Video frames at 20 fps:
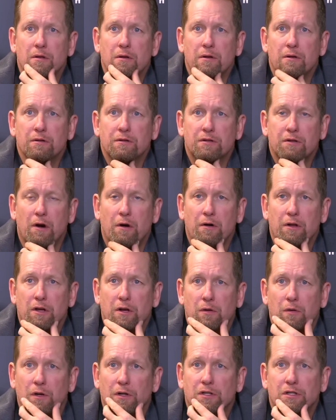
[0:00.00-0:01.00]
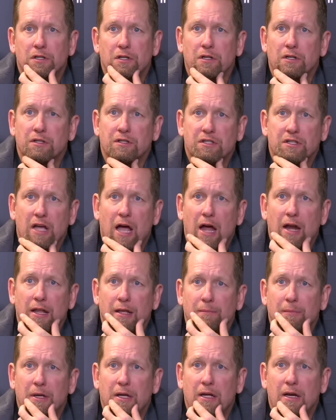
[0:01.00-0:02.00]
starting Christian and
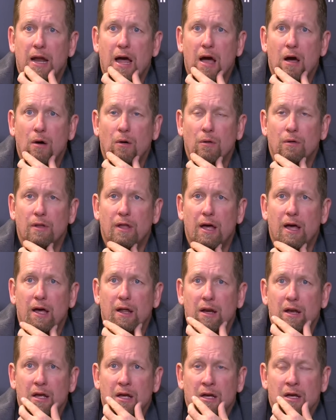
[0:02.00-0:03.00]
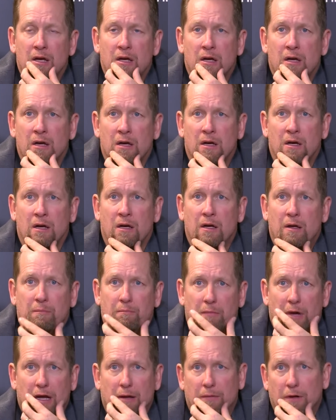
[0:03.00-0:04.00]
Scotty being out that
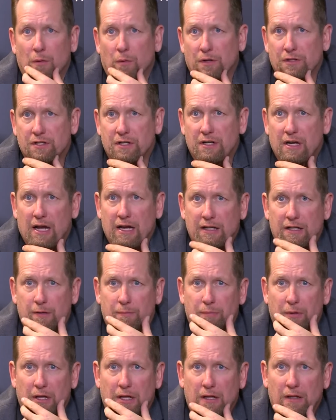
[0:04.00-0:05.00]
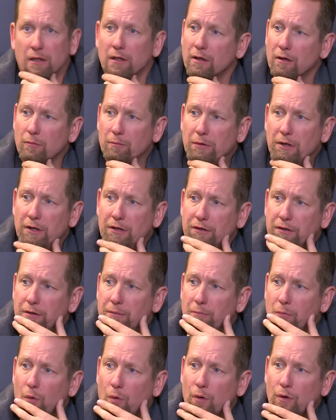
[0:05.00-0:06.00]
maybe was a night to play a little bit
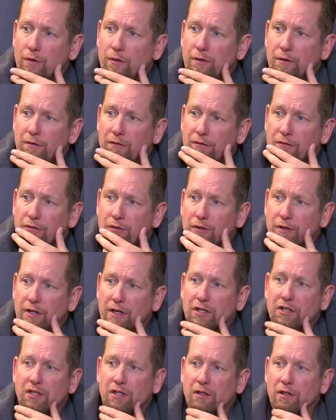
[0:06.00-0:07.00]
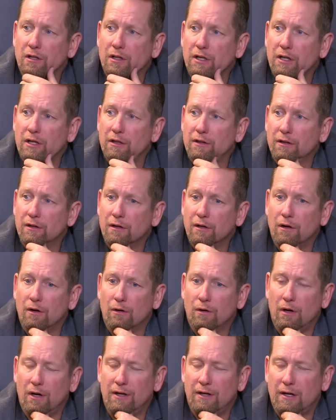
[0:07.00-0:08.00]
more traditionally in
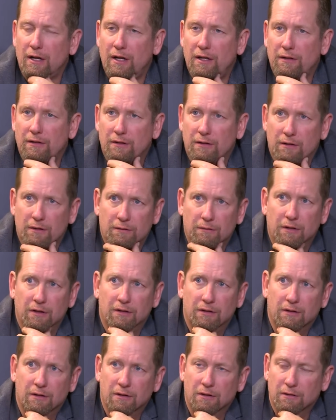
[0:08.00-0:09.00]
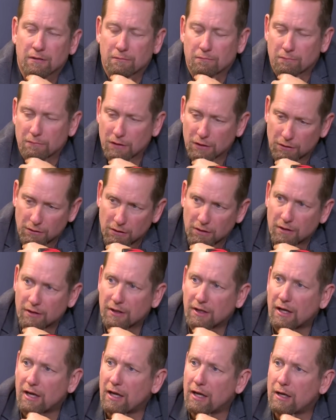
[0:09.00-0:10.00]
the middle of
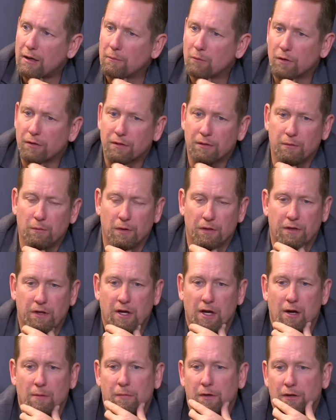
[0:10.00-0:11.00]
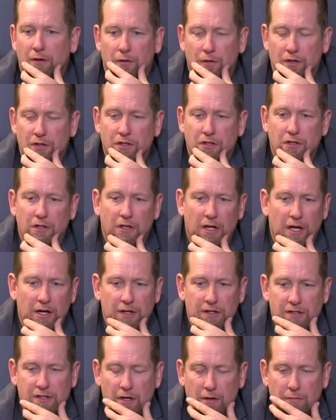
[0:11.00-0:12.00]
the game with Kim and Christian kind
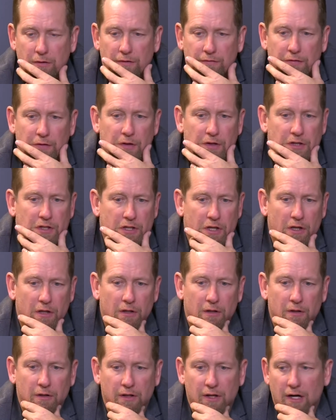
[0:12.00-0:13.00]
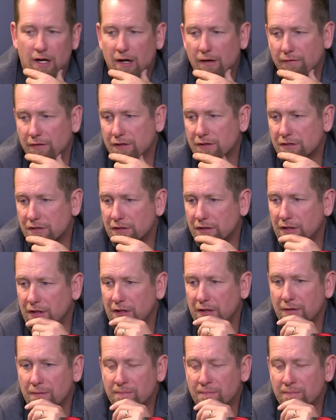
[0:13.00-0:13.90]
of subbing for each other, and then obviously